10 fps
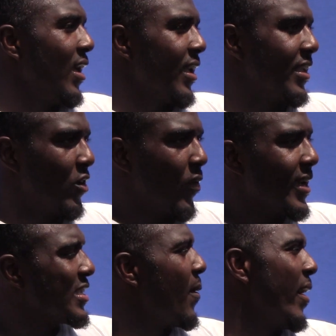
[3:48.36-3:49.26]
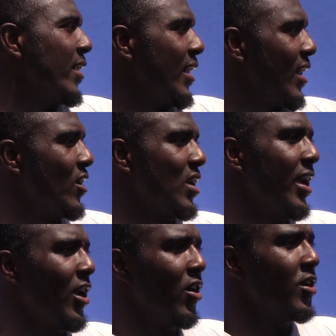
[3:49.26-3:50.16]
get the rest time I needed. I was
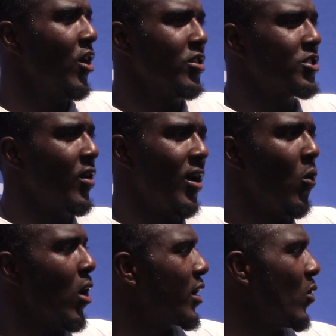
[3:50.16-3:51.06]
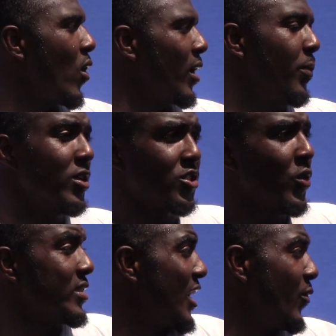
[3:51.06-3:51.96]
out here, you know, just trying to work and work and push
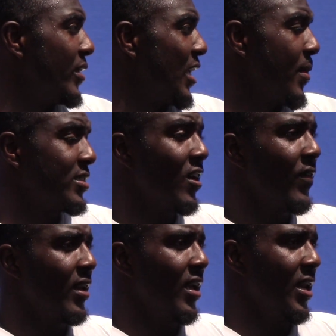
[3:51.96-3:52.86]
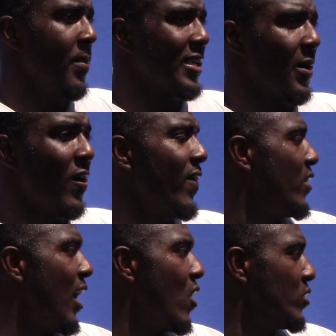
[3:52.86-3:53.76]
through it. I didn't really think much of it. And by the time I
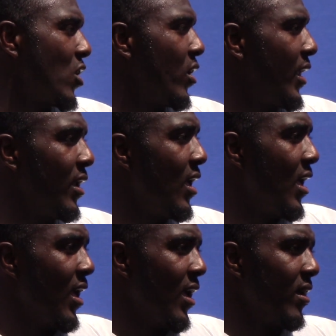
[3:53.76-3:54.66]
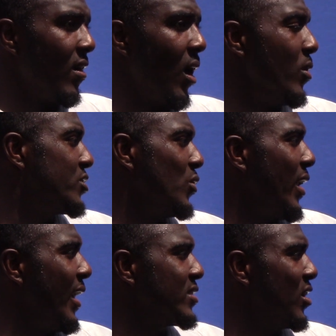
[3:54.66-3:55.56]
found out, it was already almost too
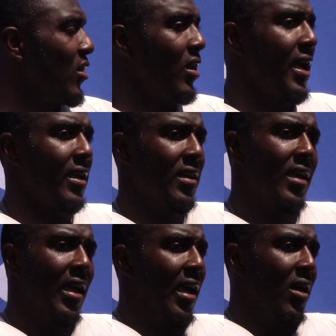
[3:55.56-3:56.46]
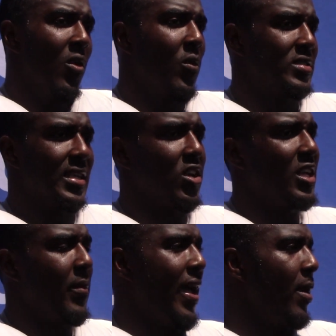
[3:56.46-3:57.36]
late. So like, once I started
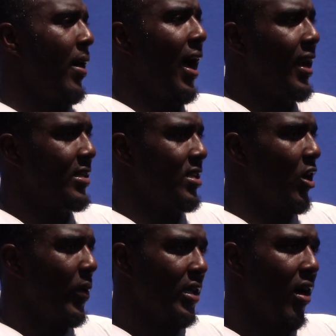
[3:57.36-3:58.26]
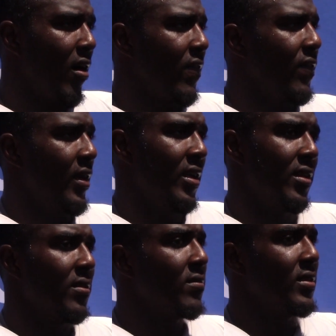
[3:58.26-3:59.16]
taking my antibiotics, took a week off,
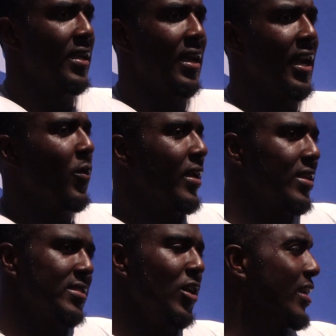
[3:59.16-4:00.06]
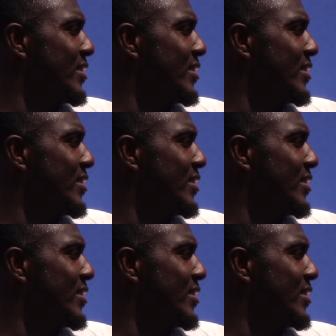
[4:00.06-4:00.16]
and then I didn't really still get,